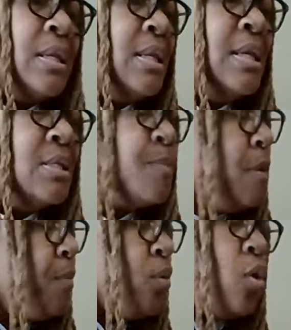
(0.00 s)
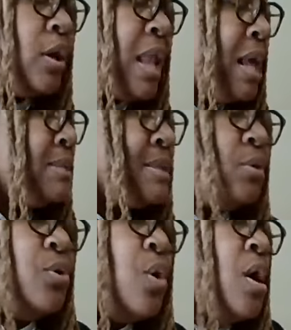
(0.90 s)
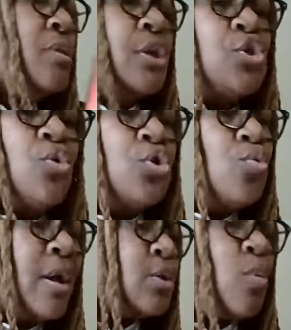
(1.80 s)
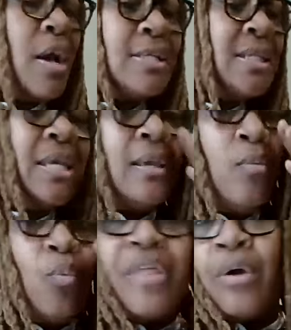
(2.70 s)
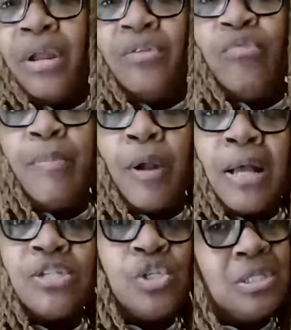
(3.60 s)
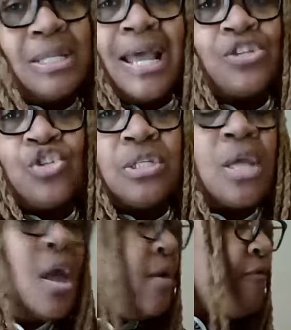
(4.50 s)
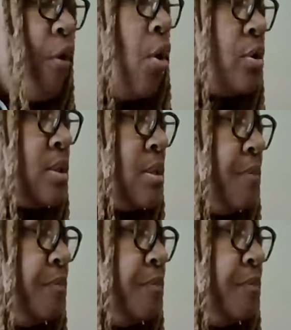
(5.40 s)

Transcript: to these people online tell you that you could do x y and z without any repercussions and that's just false